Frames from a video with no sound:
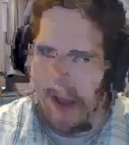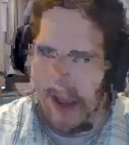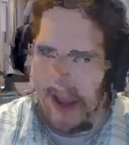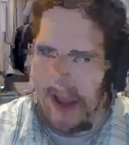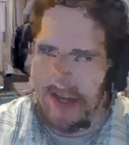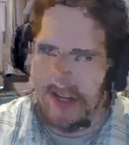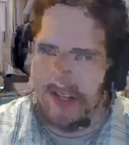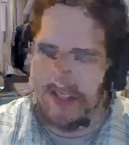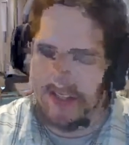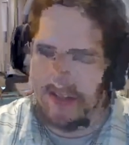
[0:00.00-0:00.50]

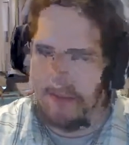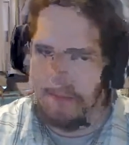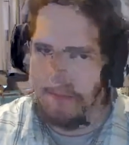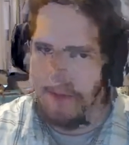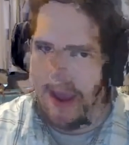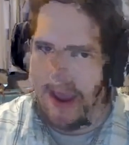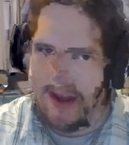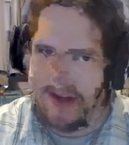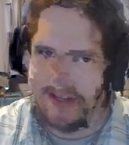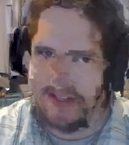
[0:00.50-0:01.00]
pages of
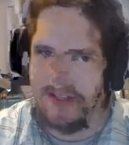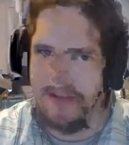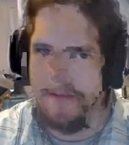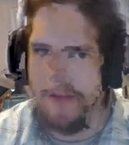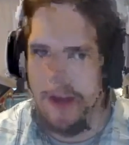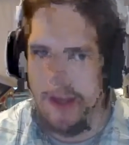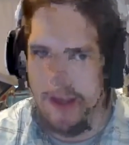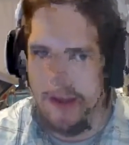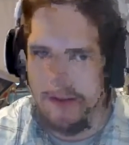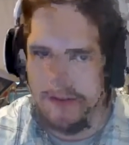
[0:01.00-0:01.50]

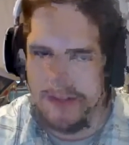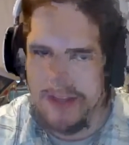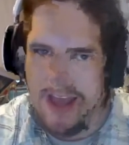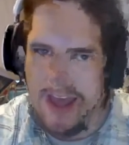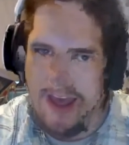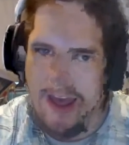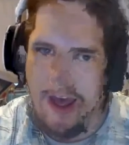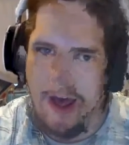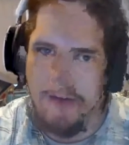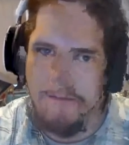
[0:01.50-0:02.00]
videos
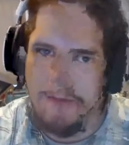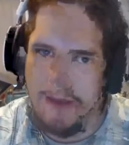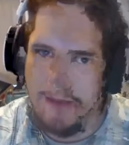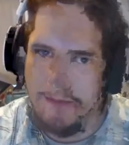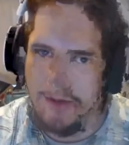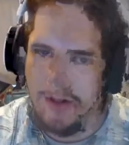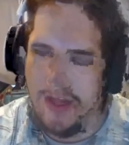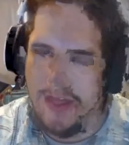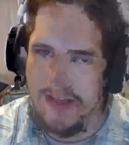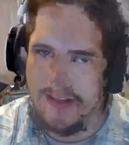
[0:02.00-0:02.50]
of
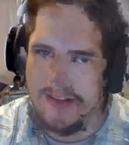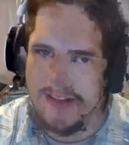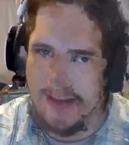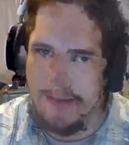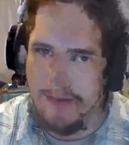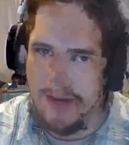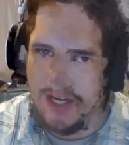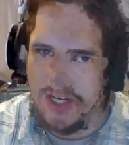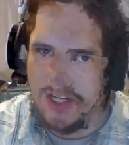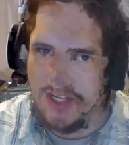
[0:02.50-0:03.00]
people in the
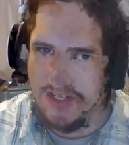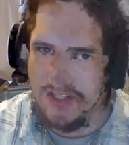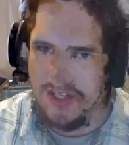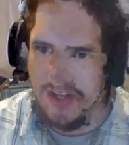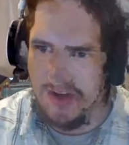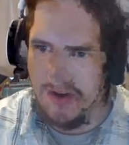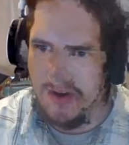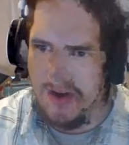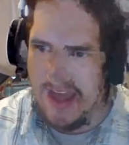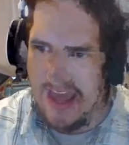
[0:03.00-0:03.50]
same niche as
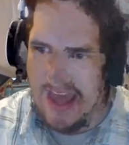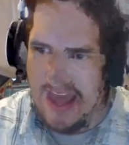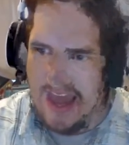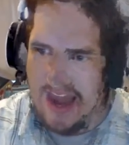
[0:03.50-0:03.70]
you.